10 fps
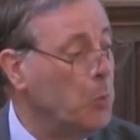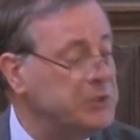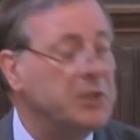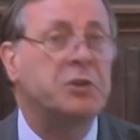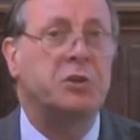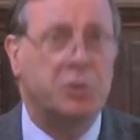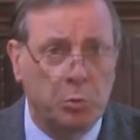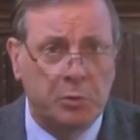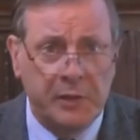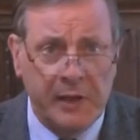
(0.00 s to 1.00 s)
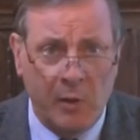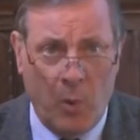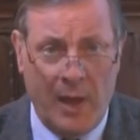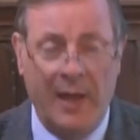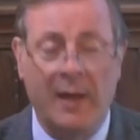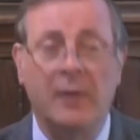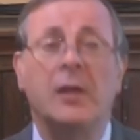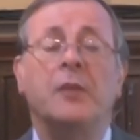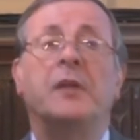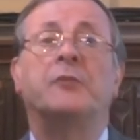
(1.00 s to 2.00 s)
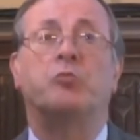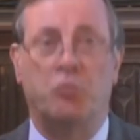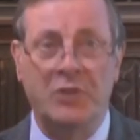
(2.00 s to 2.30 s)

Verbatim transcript: was acutely aware that